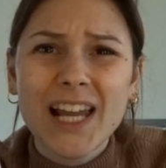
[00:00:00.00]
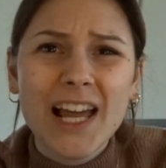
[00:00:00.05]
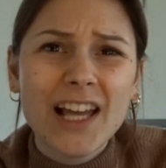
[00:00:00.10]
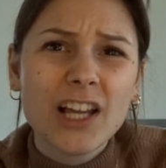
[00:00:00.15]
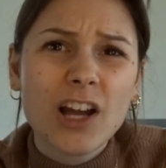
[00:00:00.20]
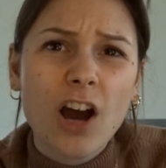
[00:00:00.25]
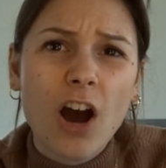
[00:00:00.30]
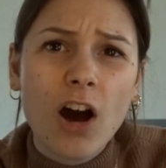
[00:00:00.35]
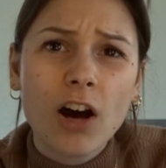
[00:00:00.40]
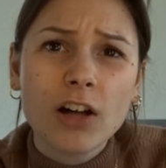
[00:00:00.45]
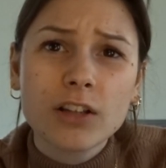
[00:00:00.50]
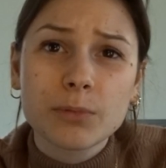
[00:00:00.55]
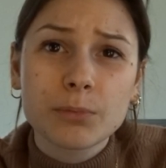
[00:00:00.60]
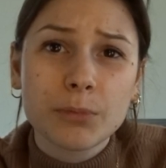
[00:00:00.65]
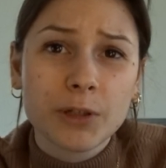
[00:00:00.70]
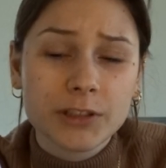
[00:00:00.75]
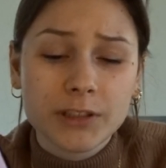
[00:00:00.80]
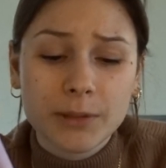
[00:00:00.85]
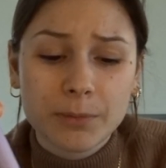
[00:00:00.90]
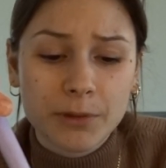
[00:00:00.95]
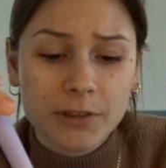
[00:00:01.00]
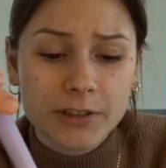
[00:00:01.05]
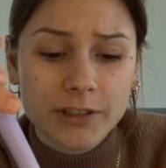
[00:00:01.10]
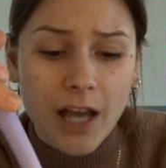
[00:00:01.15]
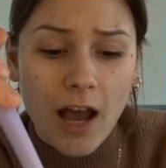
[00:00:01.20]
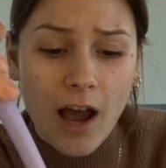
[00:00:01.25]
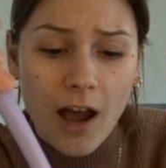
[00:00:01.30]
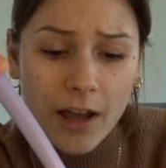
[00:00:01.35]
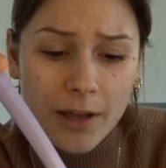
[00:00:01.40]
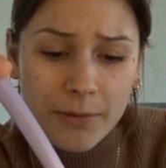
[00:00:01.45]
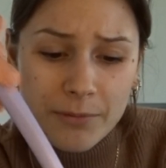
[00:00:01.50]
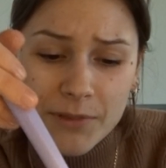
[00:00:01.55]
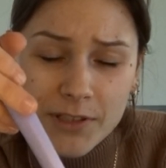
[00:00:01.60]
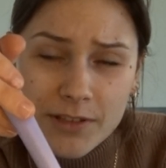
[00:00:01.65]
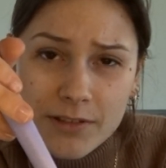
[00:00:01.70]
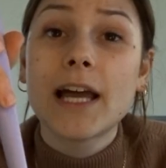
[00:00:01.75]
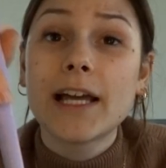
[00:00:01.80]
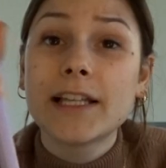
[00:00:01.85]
I got multiple times,